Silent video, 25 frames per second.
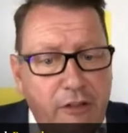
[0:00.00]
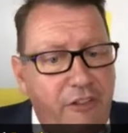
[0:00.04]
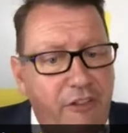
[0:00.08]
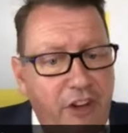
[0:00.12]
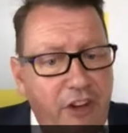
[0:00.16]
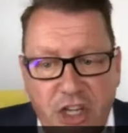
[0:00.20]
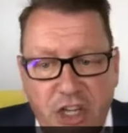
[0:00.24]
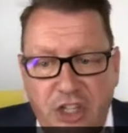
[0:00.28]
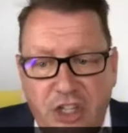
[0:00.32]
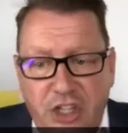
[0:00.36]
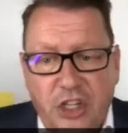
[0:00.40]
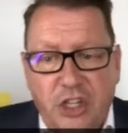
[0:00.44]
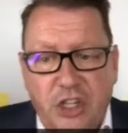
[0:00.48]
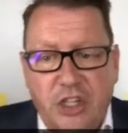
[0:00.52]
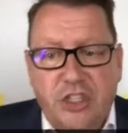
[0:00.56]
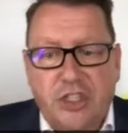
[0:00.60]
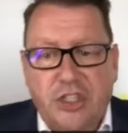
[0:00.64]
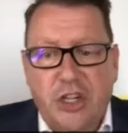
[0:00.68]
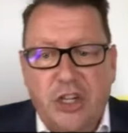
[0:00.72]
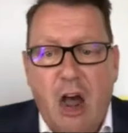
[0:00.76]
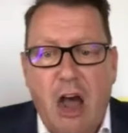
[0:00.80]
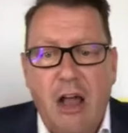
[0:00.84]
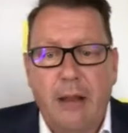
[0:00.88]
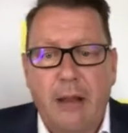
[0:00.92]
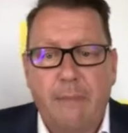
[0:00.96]
Finished
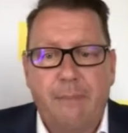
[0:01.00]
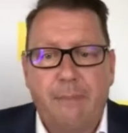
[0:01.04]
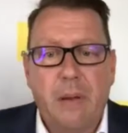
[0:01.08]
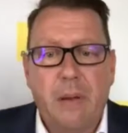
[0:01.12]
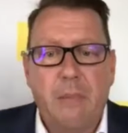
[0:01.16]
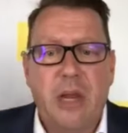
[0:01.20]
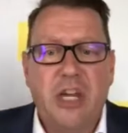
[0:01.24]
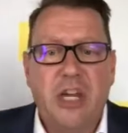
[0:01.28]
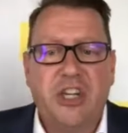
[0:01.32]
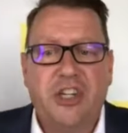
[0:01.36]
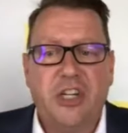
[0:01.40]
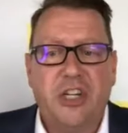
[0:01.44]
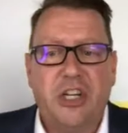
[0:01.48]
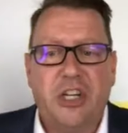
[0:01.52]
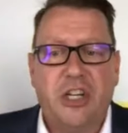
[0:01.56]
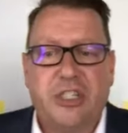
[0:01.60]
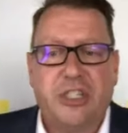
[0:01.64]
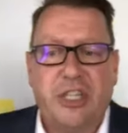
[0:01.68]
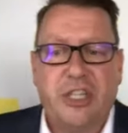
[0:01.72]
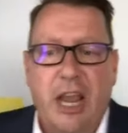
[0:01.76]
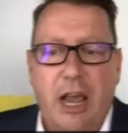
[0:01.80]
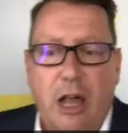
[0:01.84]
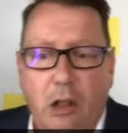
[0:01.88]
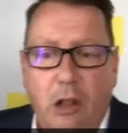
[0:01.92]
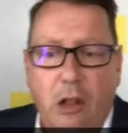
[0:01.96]
and silent. Permission
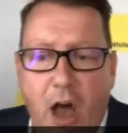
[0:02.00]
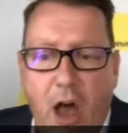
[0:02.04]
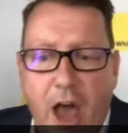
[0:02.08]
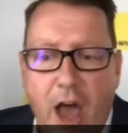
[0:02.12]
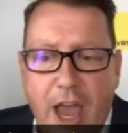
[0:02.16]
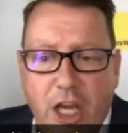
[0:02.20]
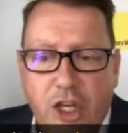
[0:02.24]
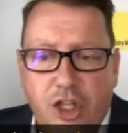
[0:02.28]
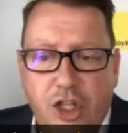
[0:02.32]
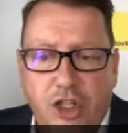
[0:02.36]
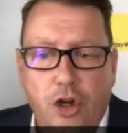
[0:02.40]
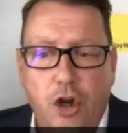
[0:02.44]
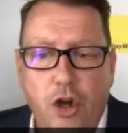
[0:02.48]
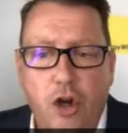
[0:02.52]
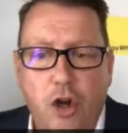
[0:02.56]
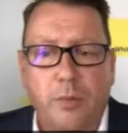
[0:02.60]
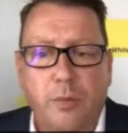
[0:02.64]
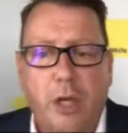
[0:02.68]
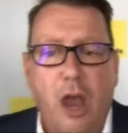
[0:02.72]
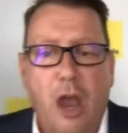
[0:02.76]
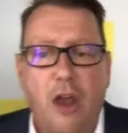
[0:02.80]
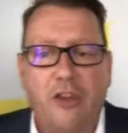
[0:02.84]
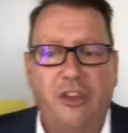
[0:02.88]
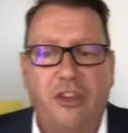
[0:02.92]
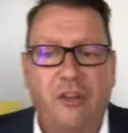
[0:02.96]
to sell, I
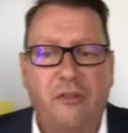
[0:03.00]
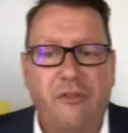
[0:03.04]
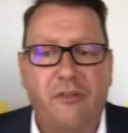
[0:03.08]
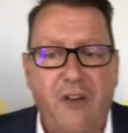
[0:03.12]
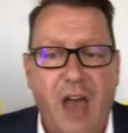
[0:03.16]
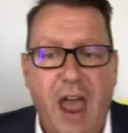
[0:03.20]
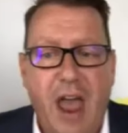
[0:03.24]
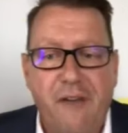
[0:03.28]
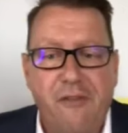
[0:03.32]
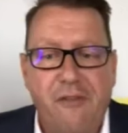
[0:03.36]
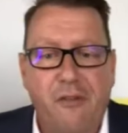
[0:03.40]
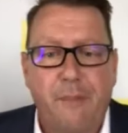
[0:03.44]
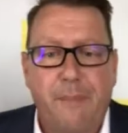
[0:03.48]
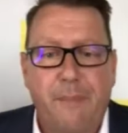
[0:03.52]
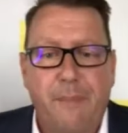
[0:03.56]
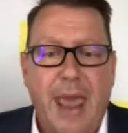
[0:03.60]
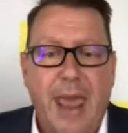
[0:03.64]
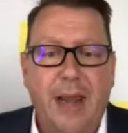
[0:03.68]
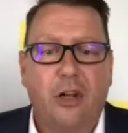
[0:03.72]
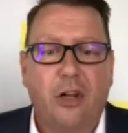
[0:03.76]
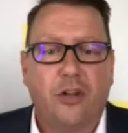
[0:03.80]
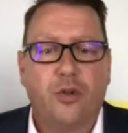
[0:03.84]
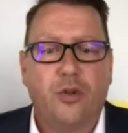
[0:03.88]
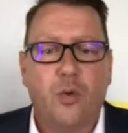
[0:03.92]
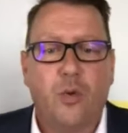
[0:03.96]
assume, goes in favour of
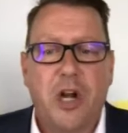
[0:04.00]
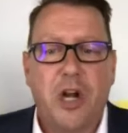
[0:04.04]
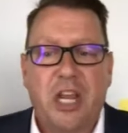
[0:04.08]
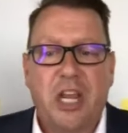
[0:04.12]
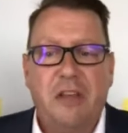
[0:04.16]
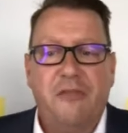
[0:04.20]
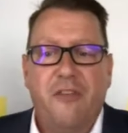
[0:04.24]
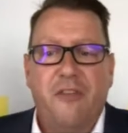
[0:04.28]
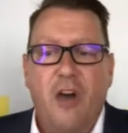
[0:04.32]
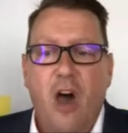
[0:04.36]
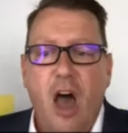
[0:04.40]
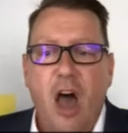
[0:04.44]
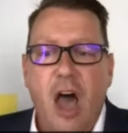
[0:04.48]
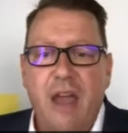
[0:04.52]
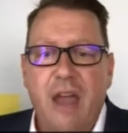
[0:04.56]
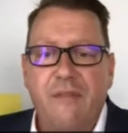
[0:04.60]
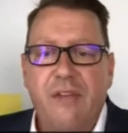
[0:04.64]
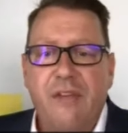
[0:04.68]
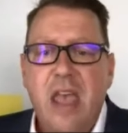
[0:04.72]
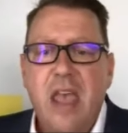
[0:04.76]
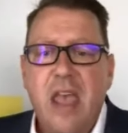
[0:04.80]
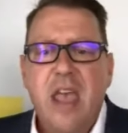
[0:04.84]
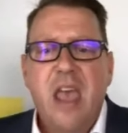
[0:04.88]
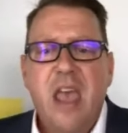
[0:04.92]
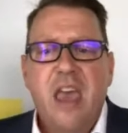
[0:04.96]
Paddle
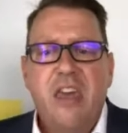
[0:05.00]
25.